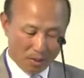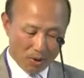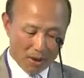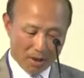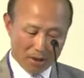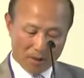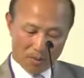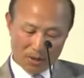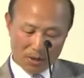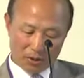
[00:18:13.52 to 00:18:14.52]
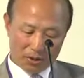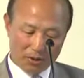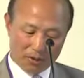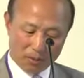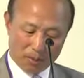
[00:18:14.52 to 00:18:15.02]
player communication
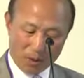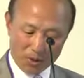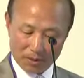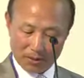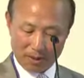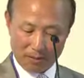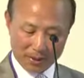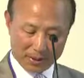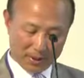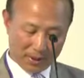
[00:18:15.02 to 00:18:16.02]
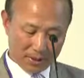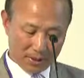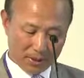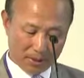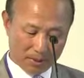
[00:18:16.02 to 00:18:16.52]
through voice or
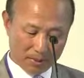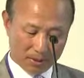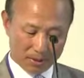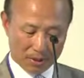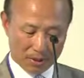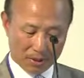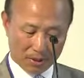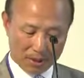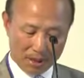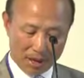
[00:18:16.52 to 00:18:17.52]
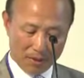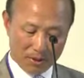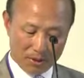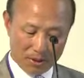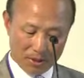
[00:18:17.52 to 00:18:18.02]
messages gives the game
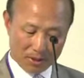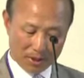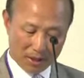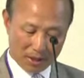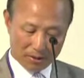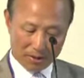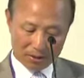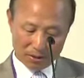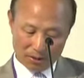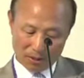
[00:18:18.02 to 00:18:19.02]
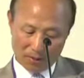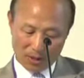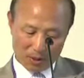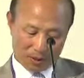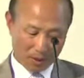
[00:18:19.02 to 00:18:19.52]
realistic interactions
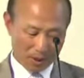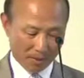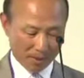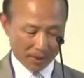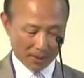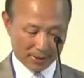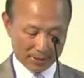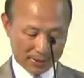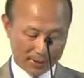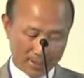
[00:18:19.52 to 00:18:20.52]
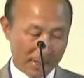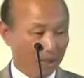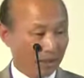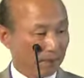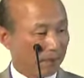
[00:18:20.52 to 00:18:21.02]
between avatars.
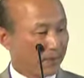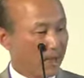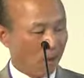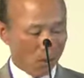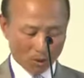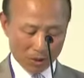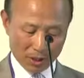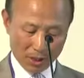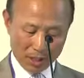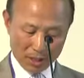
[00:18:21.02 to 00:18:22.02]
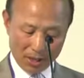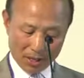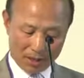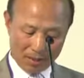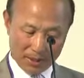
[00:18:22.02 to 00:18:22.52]
Also,
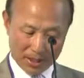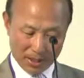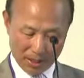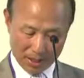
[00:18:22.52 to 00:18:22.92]
interactivity